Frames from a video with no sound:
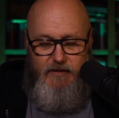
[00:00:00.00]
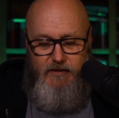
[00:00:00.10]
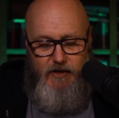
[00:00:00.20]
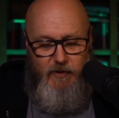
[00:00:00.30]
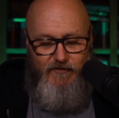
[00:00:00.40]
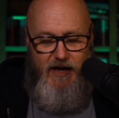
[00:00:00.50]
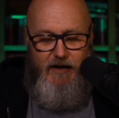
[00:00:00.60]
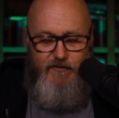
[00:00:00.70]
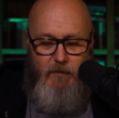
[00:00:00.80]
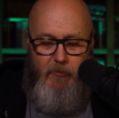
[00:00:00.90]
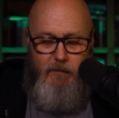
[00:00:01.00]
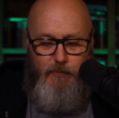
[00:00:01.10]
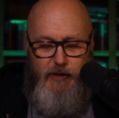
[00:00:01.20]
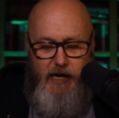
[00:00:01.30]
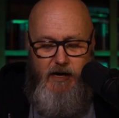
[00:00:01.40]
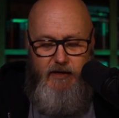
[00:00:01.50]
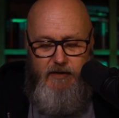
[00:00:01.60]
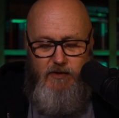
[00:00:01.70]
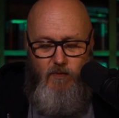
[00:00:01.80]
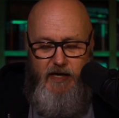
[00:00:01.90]
5, prayer
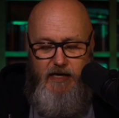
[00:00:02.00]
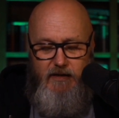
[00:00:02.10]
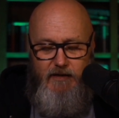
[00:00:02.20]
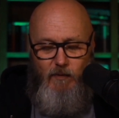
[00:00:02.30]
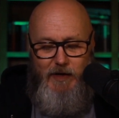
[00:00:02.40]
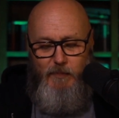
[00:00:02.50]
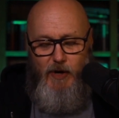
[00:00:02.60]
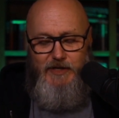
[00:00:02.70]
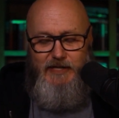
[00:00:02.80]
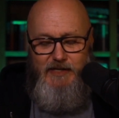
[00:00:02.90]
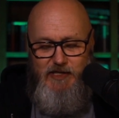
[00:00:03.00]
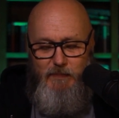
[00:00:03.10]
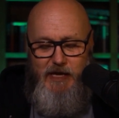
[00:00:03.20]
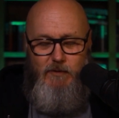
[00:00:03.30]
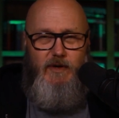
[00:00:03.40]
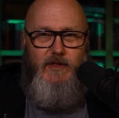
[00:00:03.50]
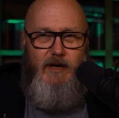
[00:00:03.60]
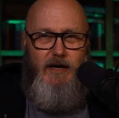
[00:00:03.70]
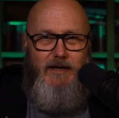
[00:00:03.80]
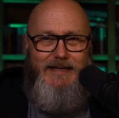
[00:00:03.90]
is a way that we participate with
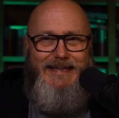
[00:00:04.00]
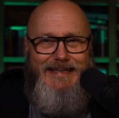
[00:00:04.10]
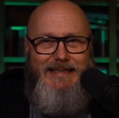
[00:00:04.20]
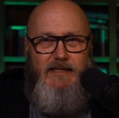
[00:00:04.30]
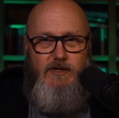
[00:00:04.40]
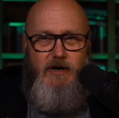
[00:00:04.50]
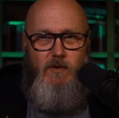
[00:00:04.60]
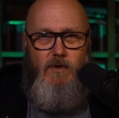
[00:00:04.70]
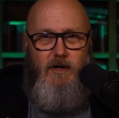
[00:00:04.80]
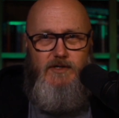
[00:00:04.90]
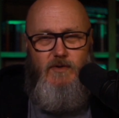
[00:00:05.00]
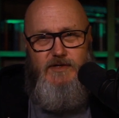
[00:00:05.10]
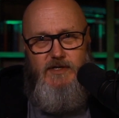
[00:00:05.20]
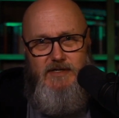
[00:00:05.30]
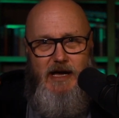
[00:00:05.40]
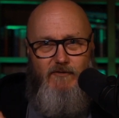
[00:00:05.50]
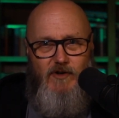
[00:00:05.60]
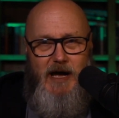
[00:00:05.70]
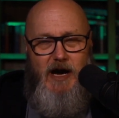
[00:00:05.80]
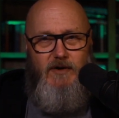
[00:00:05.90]
God in His great work. So this is now
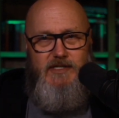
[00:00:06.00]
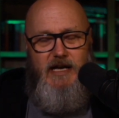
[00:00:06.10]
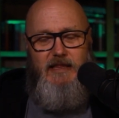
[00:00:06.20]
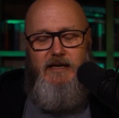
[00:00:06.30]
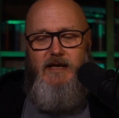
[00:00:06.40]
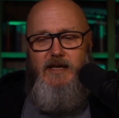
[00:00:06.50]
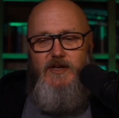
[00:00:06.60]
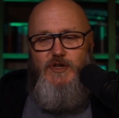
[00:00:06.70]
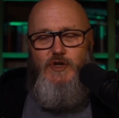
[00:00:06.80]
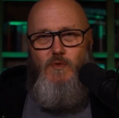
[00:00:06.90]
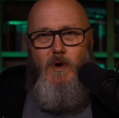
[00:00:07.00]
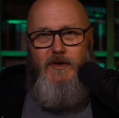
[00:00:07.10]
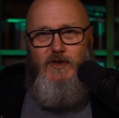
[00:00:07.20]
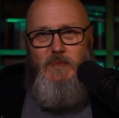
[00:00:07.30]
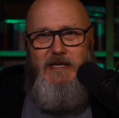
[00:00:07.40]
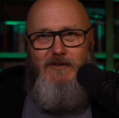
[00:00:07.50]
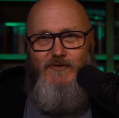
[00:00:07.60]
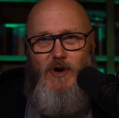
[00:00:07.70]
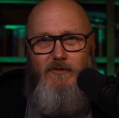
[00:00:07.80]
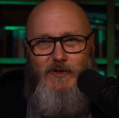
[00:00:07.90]
from our side. Like, you want to be
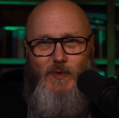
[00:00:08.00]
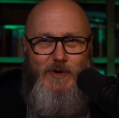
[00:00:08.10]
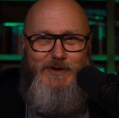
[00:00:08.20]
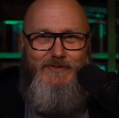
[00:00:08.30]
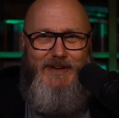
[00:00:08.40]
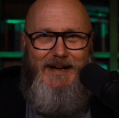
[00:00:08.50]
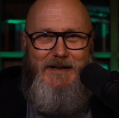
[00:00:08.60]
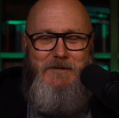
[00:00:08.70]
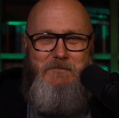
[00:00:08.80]
involved in the work of God?